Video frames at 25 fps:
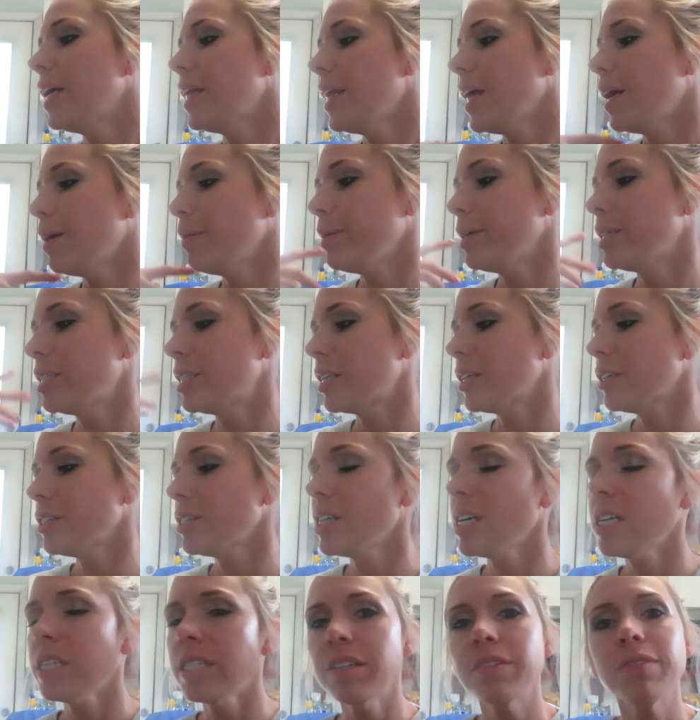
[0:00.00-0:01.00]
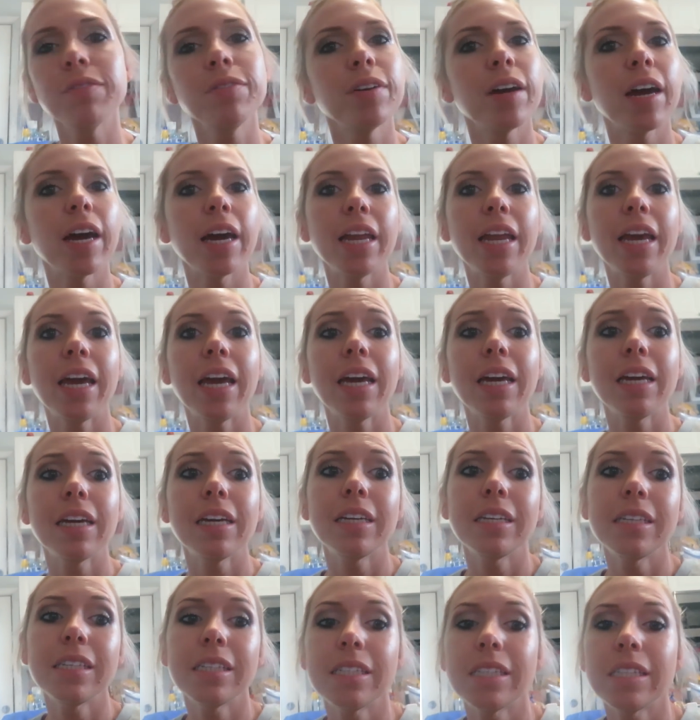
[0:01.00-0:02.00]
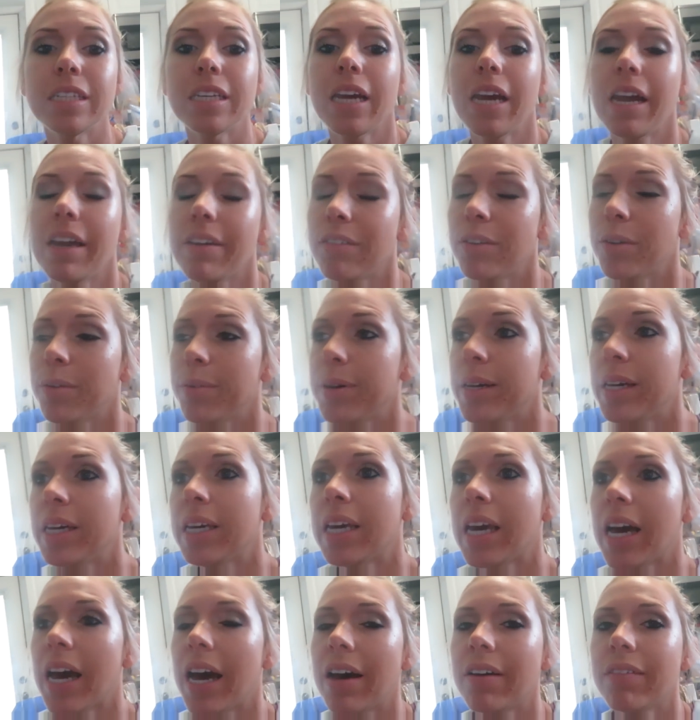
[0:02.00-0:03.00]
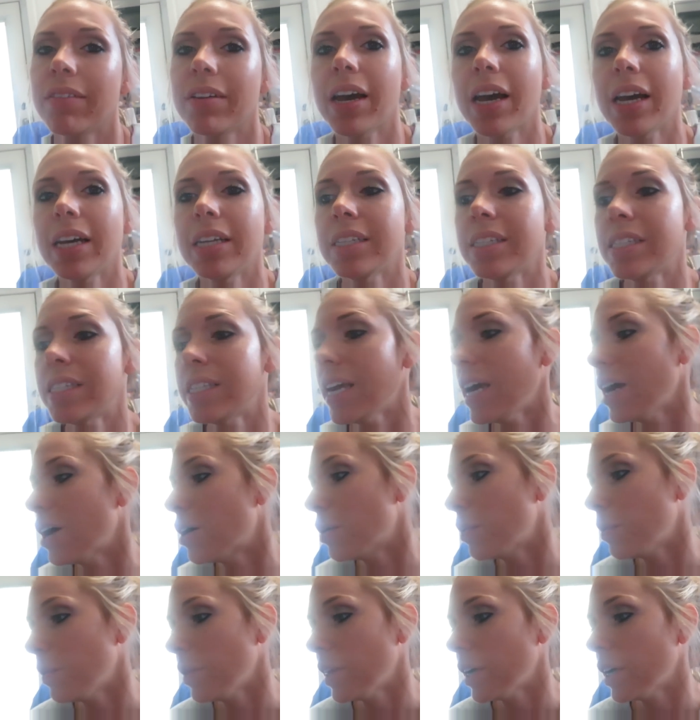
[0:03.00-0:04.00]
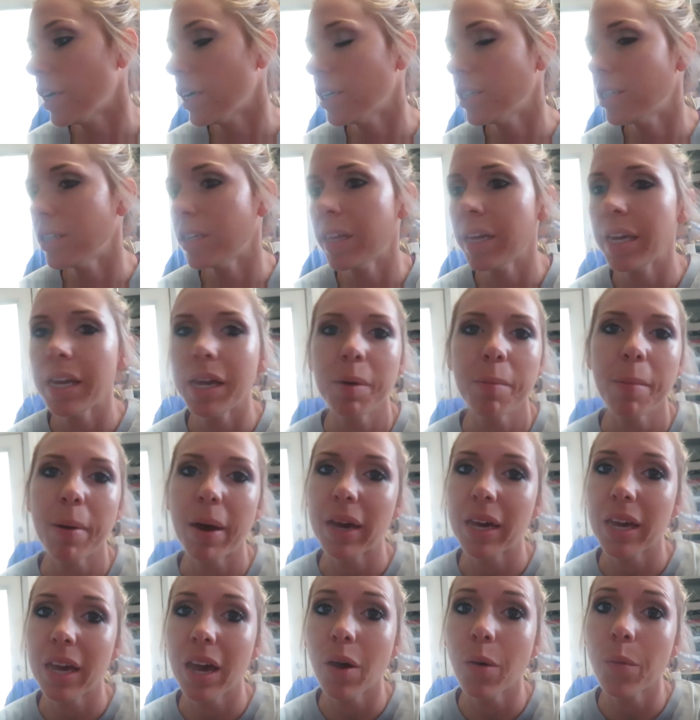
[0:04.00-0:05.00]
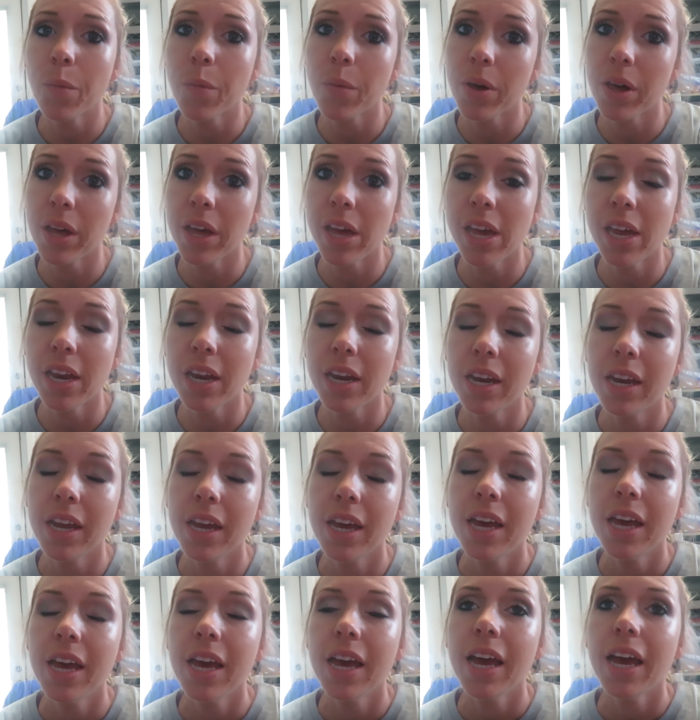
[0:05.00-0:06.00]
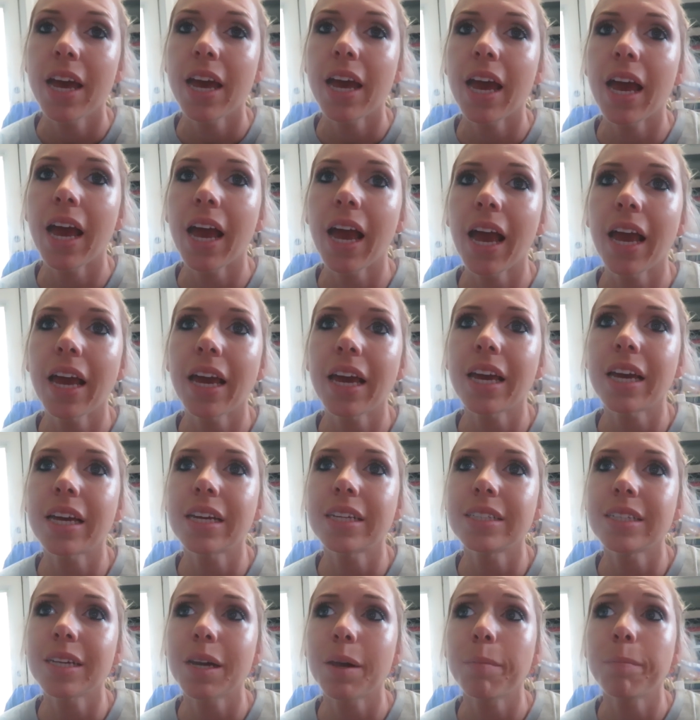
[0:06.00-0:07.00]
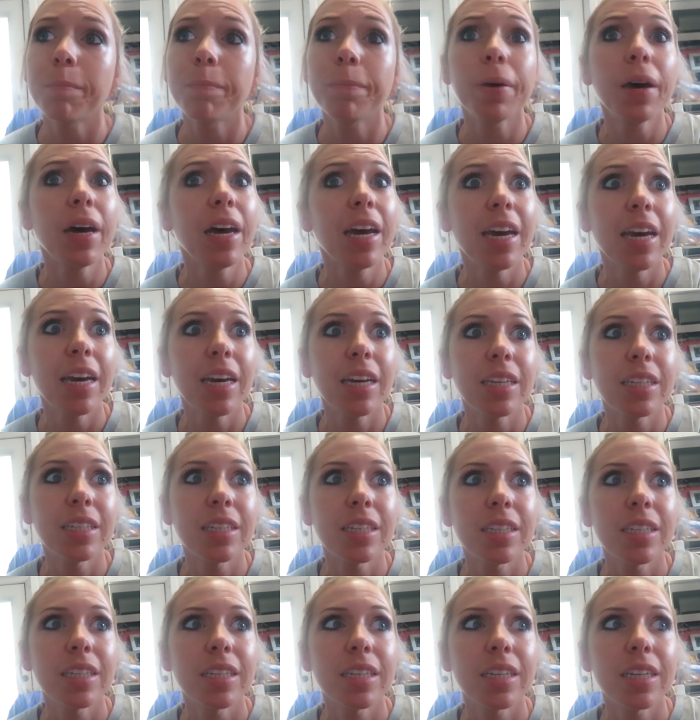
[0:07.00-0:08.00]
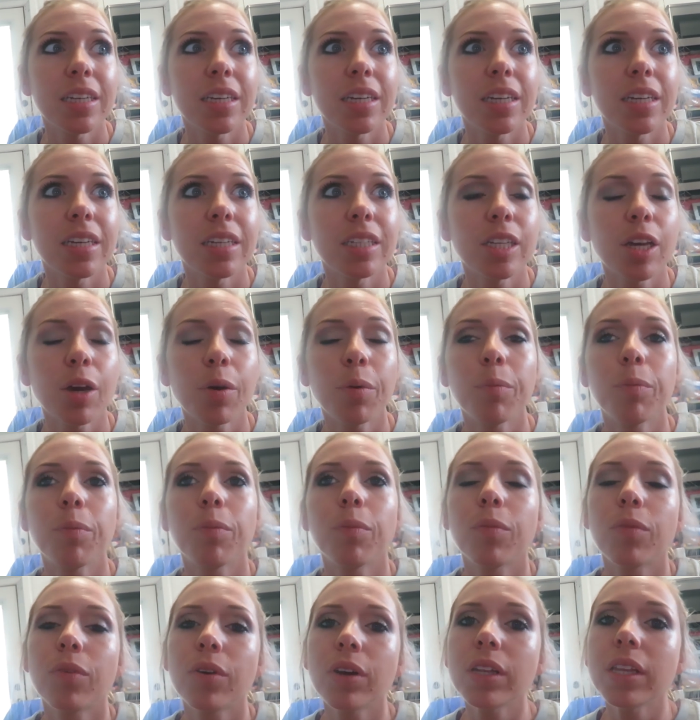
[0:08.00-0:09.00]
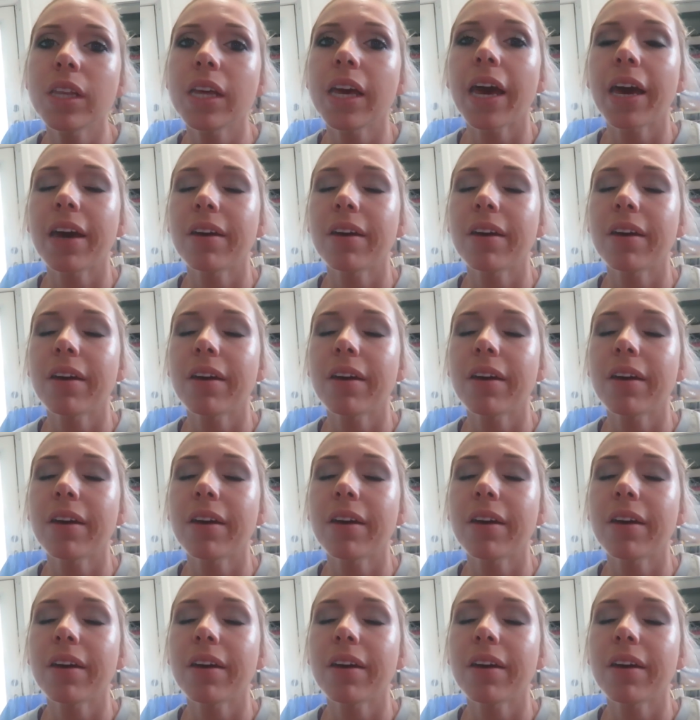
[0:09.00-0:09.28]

that means Thursdays and Fridays every week I've got to stay at home with her till they get back at 1. And, but, so really